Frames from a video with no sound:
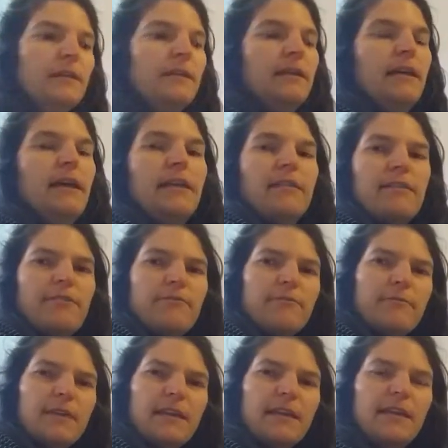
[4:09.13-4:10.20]
I got
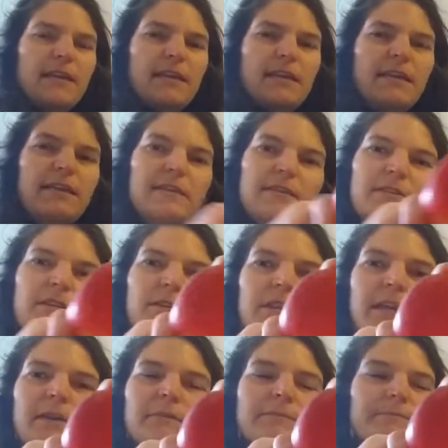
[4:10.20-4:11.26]
3. These are
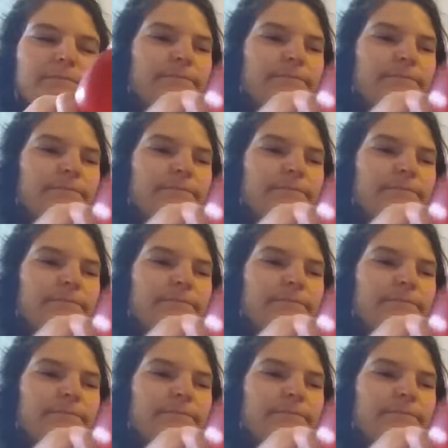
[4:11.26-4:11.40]
like